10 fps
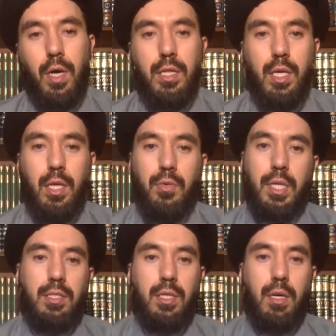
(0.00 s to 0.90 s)
one day
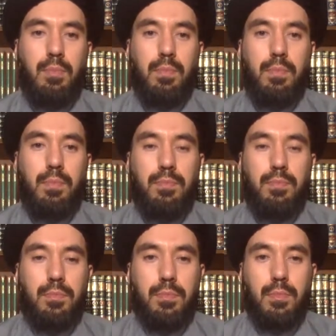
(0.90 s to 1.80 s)
he wakes up
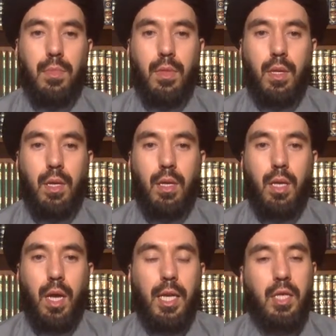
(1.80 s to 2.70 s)

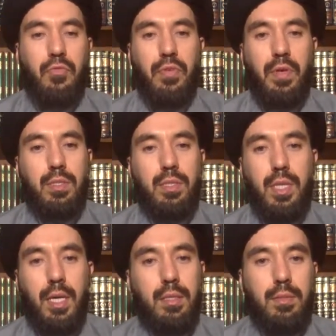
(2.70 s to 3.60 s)
and he
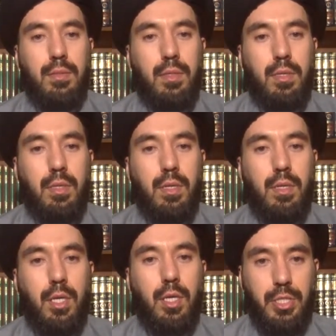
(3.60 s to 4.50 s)
feels that
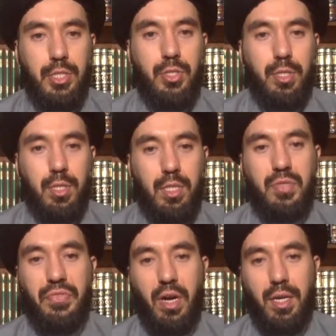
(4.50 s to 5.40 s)
he's good,
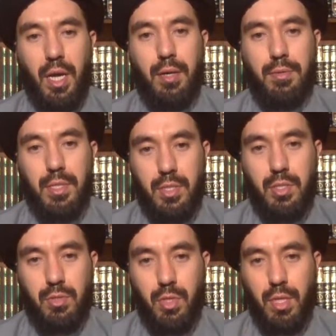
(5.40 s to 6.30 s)
he's fine now,
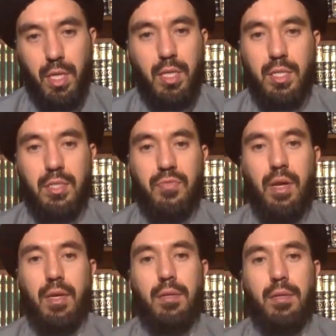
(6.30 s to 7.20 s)
he's
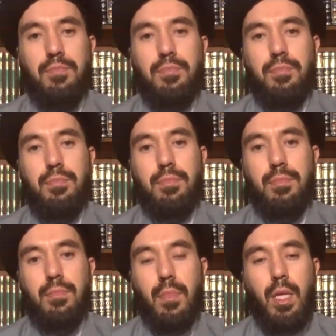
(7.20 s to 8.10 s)
fine.
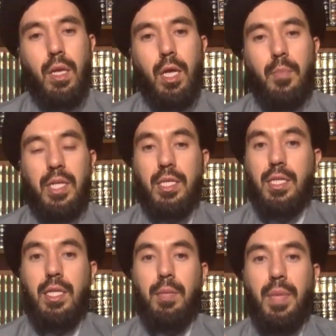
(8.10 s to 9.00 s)

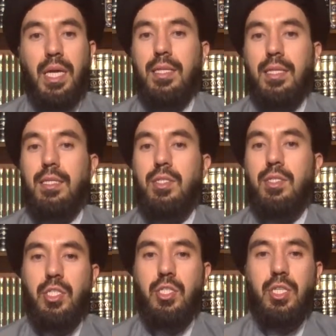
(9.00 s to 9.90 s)
But he didn't make that
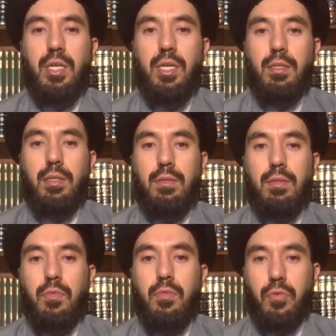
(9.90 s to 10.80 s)
intention
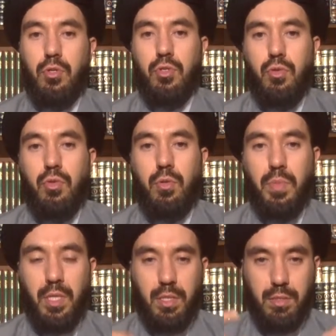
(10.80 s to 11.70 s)
for
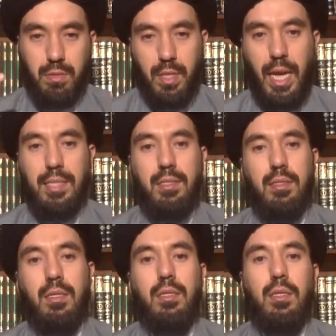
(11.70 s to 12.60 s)
suhoor, because
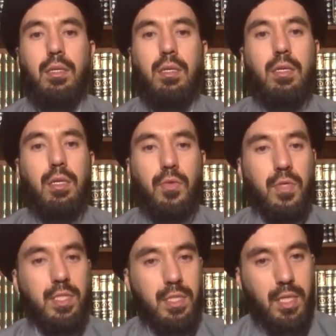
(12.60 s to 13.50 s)
last night
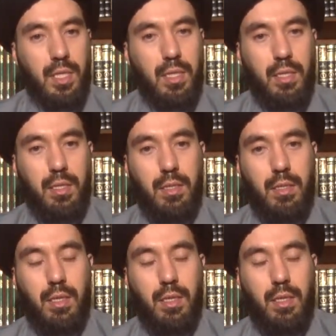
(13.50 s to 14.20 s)
he was sick,